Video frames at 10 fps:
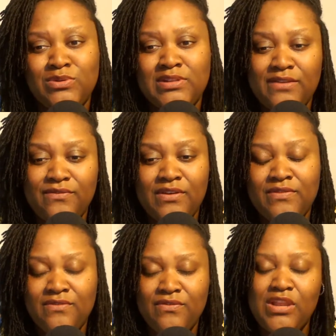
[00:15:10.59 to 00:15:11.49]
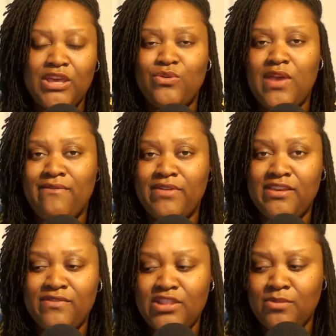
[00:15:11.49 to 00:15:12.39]
If they feel like you haven't
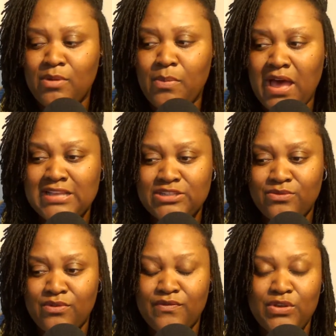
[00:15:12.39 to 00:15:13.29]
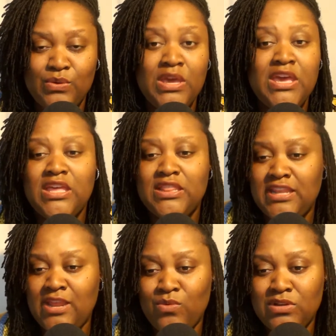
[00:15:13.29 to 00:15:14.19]
given them a positive review, then
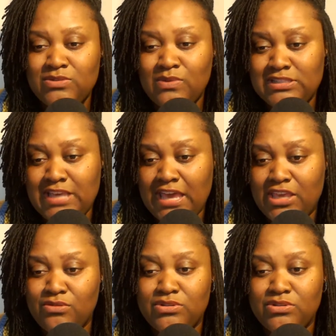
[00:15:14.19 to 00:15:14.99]
they want to attack you.